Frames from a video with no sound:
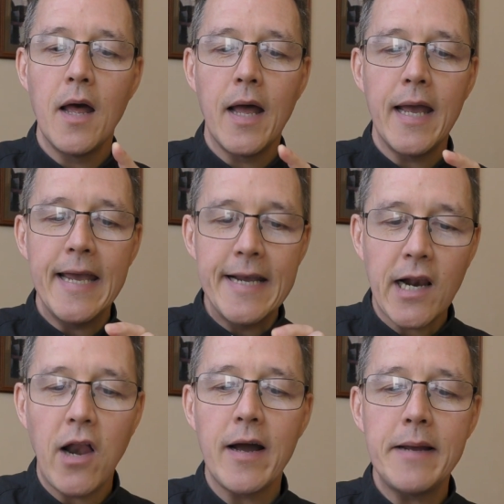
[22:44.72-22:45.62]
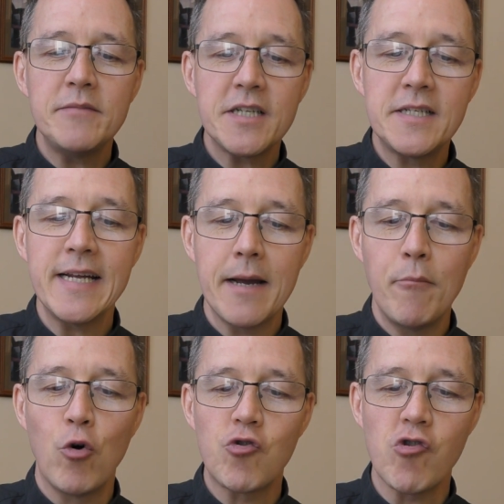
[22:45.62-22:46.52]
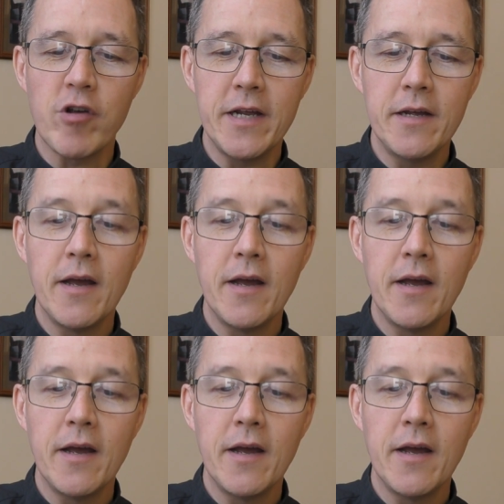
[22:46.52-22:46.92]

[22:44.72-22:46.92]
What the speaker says: He climbs a sycamore tree